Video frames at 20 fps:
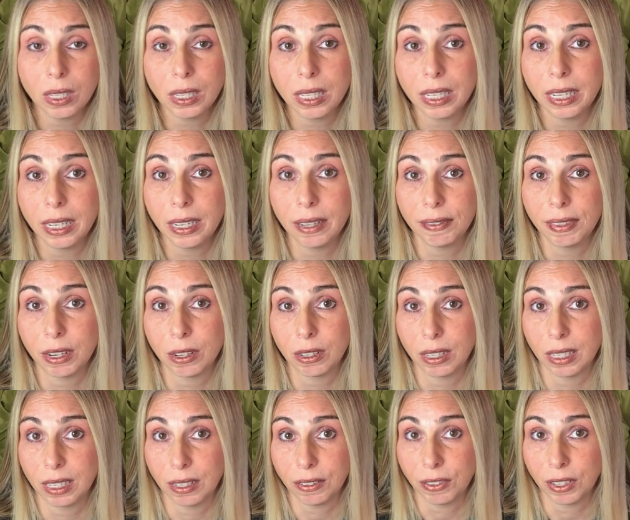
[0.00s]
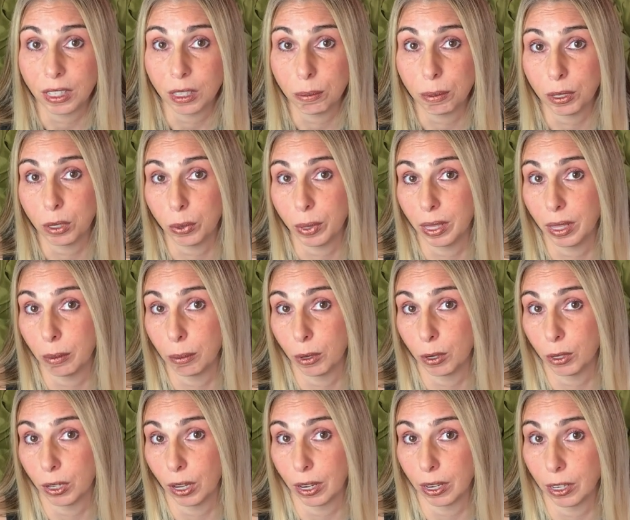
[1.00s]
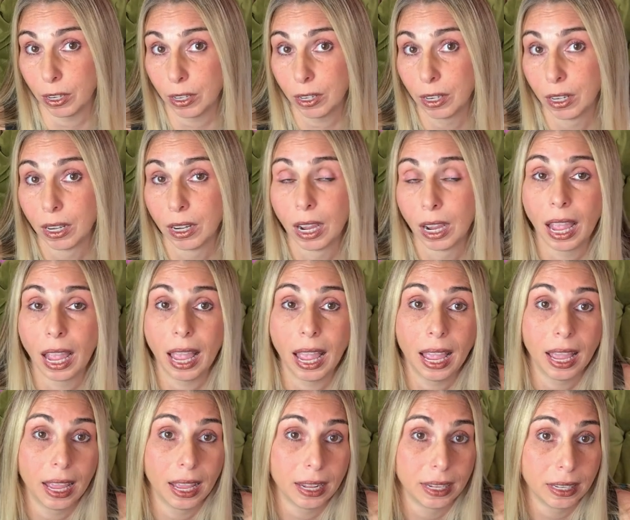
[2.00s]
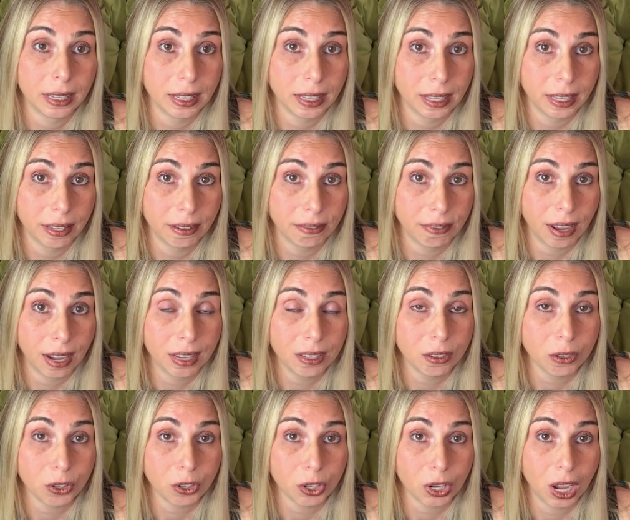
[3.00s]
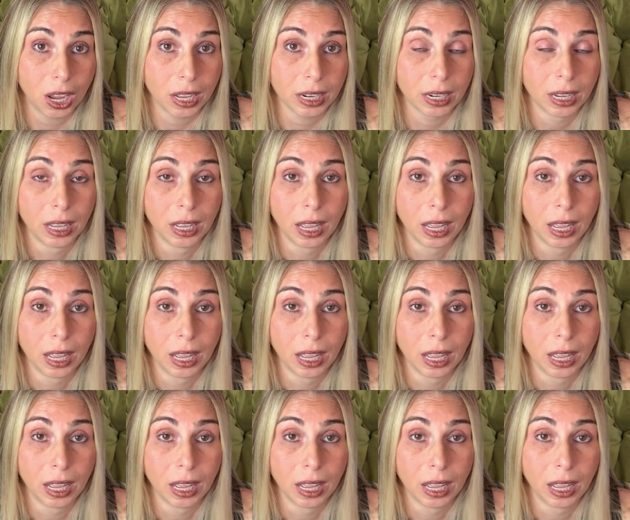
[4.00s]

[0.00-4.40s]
see if there's a difference between the Moderna and the Pfizer shot.